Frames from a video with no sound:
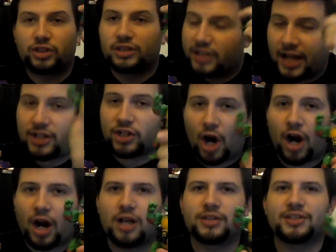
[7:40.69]
Ninja
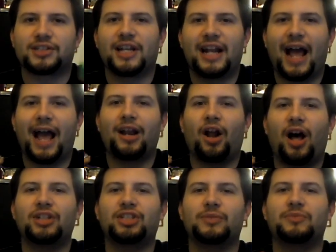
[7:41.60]
Turtles! It had an
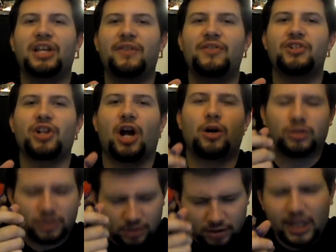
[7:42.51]
awesome TV
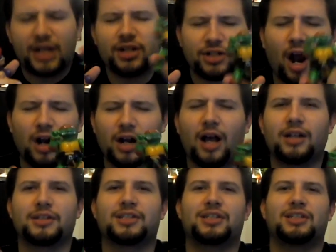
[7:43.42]
show. Ninja
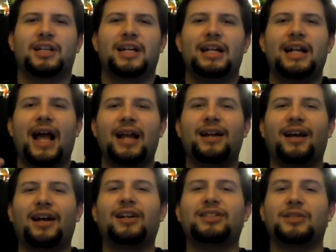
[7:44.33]
Turtles! It had an
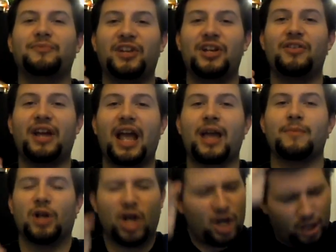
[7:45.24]
awesome video game.